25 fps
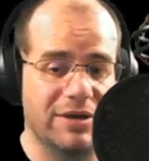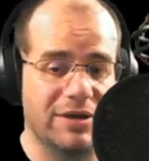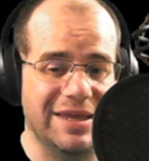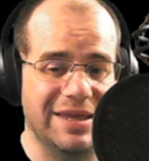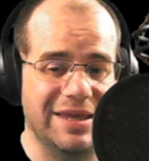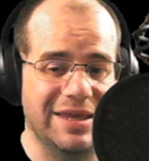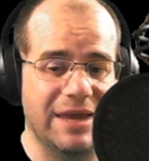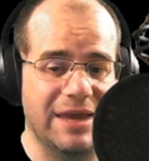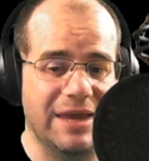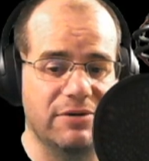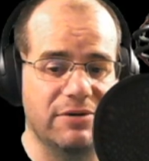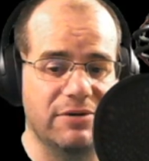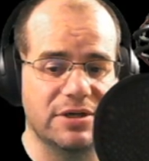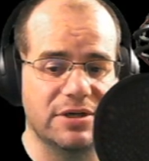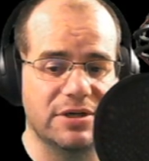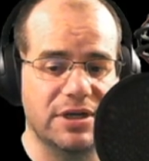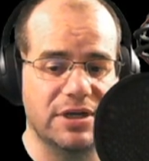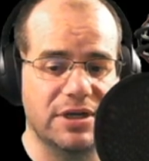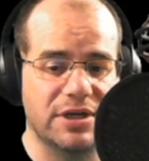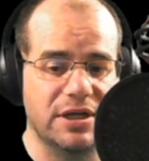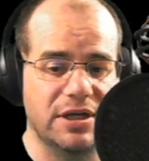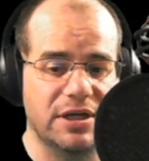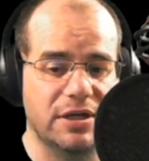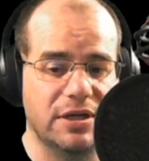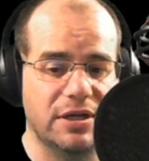can
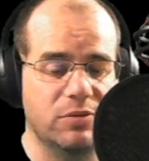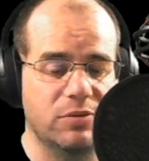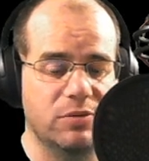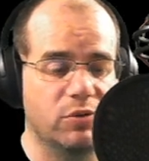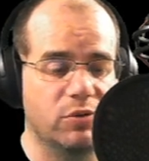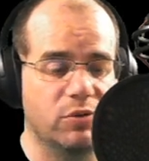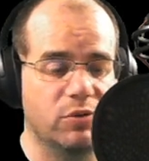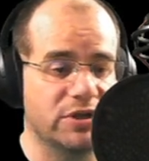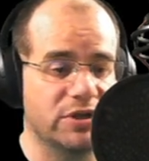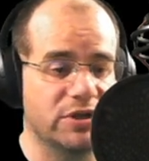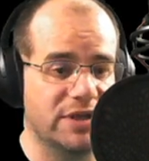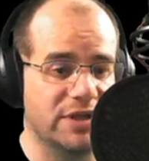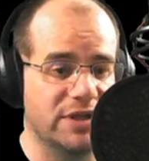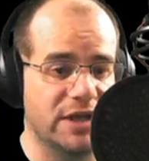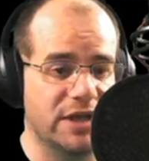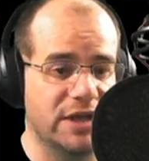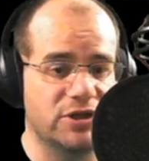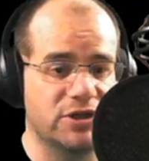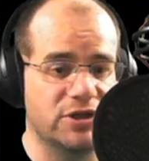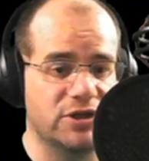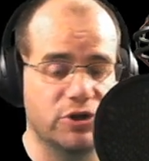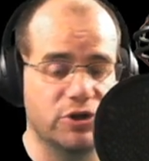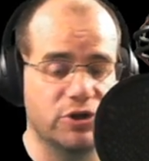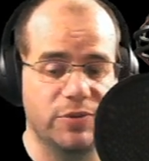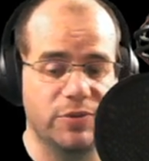guarantee what the stats
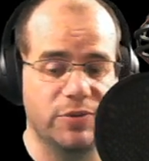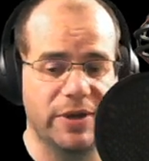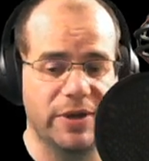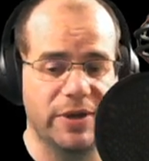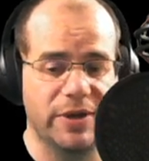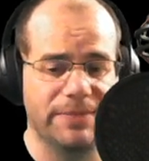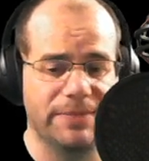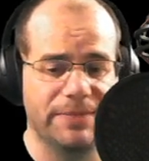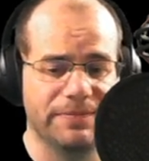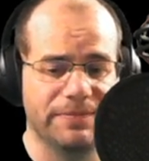should be.